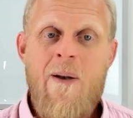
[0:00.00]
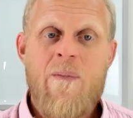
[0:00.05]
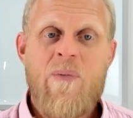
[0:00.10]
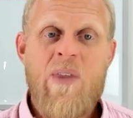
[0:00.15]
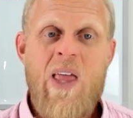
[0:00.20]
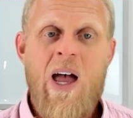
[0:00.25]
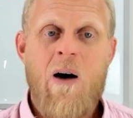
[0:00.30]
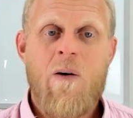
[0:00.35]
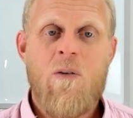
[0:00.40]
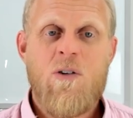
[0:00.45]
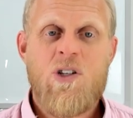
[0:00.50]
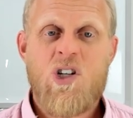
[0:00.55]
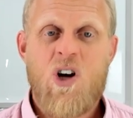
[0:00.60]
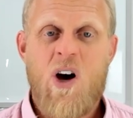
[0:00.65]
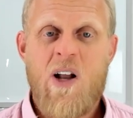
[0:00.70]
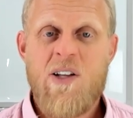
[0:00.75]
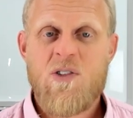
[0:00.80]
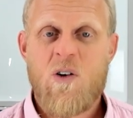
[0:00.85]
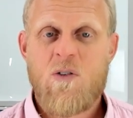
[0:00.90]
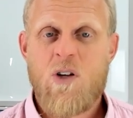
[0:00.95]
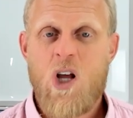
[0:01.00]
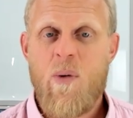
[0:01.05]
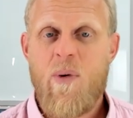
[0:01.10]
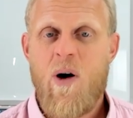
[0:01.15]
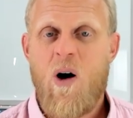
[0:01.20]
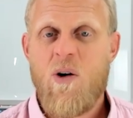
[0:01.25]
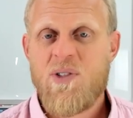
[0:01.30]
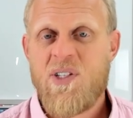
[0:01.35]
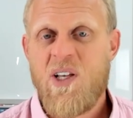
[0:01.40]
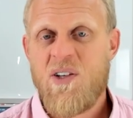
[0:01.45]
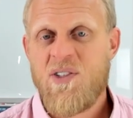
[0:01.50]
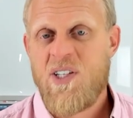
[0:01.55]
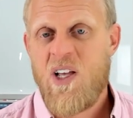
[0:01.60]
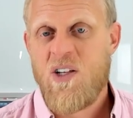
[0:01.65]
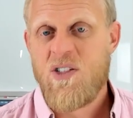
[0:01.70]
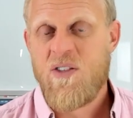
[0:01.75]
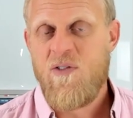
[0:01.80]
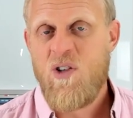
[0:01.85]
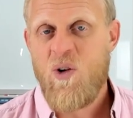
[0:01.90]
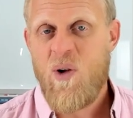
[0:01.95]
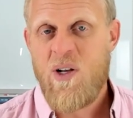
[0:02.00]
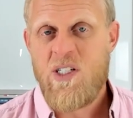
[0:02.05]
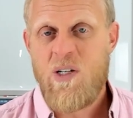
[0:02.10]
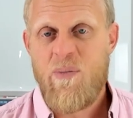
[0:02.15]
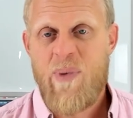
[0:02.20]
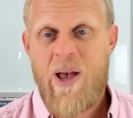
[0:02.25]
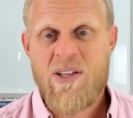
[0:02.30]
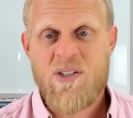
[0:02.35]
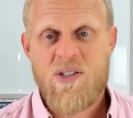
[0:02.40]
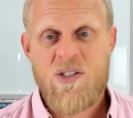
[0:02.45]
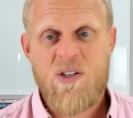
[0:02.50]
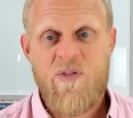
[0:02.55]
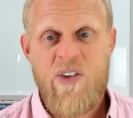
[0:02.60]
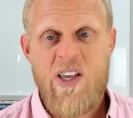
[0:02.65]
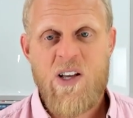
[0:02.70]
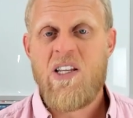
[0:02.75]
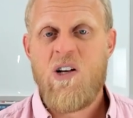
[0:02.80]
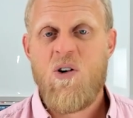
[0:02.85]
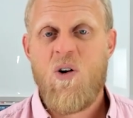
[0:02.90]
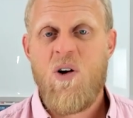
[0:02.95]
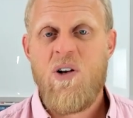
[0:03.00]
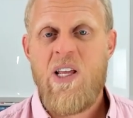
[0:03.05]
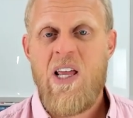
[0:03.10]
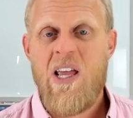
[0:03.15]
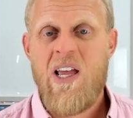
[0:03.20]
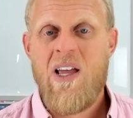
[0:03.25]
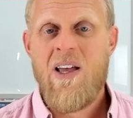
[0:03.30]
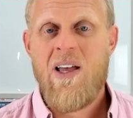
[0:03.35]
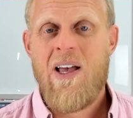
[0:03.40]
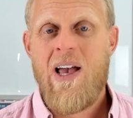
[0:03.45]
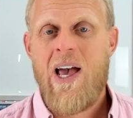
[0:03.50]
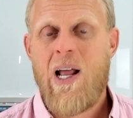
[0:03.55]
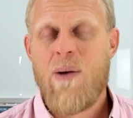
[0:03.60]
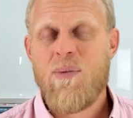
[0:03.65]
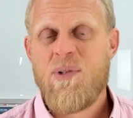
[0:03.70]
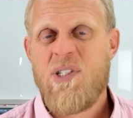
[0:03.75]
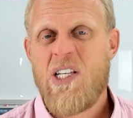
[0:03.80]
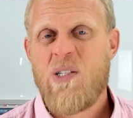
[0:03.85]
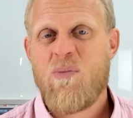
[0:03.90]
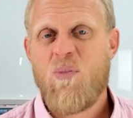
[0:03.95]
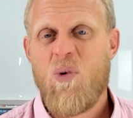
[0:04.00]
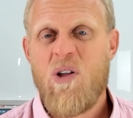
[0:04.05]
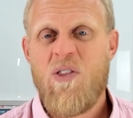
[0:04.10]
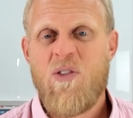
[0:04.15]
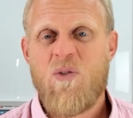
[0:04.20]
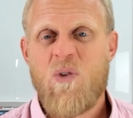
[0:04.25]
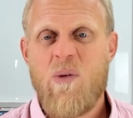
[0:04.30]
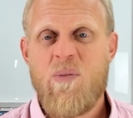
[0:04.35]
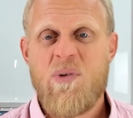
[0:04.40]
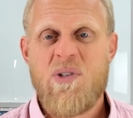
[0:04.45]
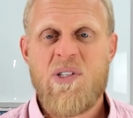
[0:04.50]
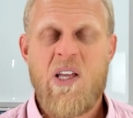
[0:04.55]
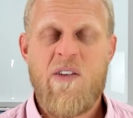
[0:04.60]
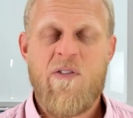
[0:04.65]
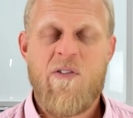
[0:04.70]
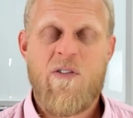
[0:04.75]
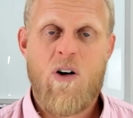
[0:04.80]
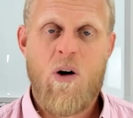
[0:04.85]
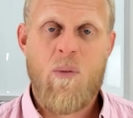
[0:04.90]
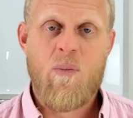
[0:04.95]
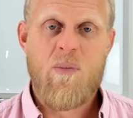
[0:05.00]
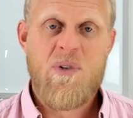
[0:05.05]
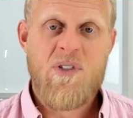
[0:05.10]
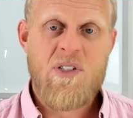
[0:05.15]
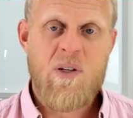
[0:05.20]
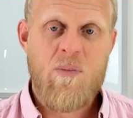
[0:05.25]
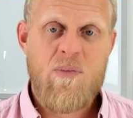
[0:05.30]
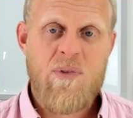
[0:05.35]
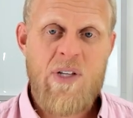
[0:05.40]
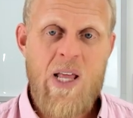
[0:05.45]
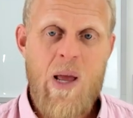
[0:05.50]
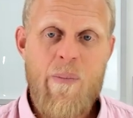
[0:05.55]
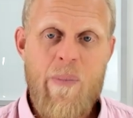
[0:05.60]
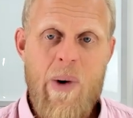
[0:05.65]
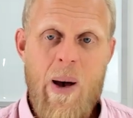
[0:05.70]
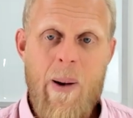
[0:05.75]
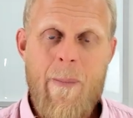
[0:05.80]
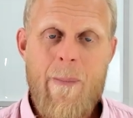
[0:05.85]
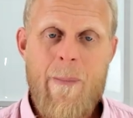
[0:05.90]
Now, China's October wholesale sales of new energy passenger vehicles year on year and up six point three percent from September.